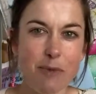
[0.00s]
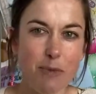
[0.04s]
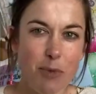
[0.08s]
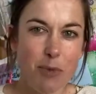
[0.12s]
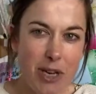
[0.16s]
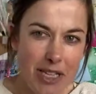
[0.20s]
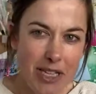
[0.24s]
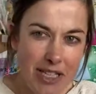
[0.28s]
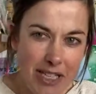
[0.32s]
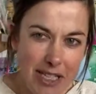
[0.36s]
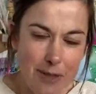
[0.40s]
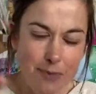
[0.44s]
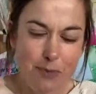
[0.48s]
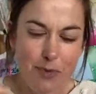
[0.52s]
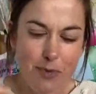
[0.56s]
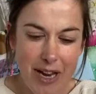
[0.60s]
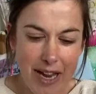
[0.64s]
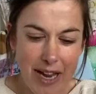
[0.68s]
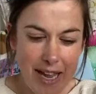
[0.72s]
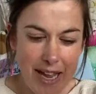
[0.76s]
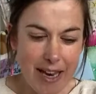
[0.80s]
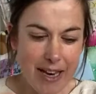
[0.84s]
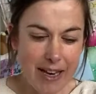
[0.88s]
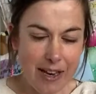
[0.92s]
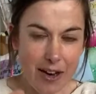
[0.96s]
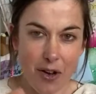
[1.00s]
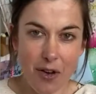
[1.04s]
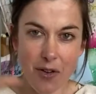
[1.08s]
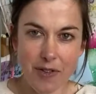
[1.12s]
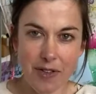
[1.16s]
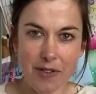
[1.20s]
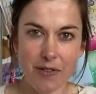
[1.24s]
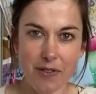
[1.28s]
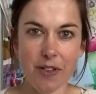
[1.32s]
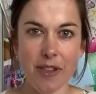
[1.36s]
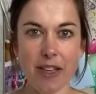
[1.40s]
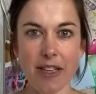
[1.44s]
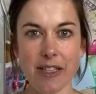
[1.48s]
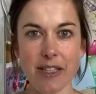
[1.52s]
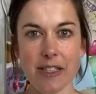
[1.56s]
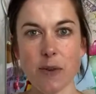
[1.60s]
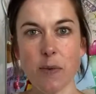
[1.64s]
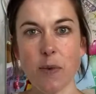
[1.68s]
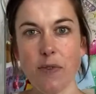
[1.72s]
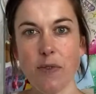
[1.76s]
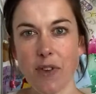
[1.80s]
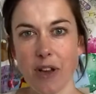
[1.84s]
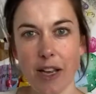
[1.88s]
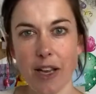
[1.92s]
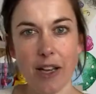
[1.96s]
but it does bring in a lot of different things that
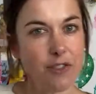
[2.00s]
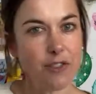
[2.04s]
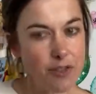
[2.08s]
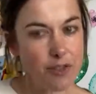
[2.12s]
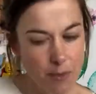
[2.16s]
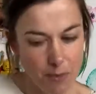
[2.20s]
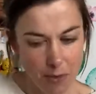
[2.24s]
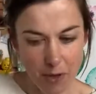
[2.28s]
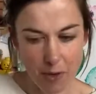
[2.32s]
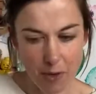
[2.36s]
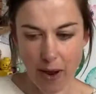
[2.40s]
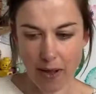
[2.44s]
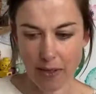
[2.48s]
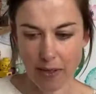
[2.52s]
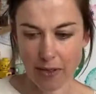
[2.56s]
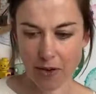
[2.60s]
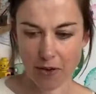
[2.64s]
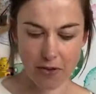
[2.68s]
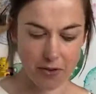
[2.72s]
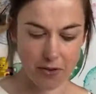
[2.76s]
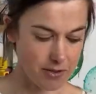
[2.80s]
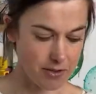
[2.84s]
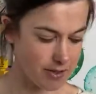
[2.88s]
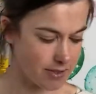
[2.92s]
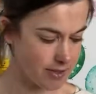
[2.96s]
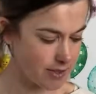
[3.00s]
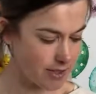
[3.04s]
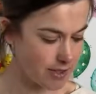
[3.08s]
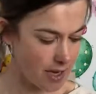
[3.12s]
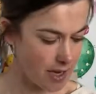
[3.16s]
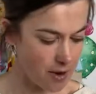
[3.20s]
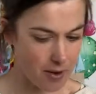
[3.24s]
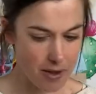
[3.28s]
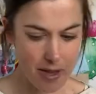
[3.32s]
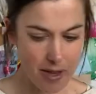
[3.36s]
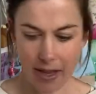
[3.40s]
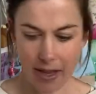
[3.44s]
we've learned from throughout the course. So